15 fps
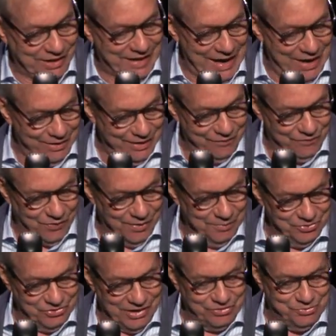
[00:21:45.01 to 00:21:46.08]
accounting
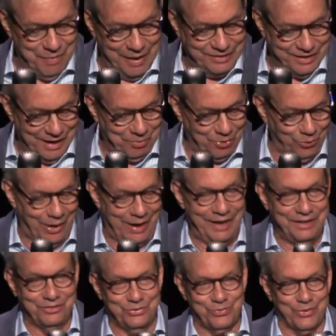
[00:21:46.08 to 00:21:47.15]
firm says my double
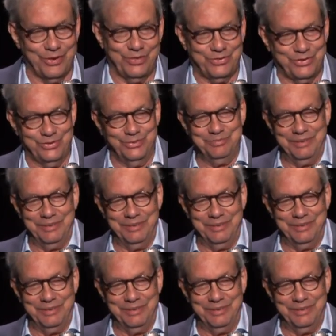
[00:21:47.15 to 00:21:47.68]
wide is worth $2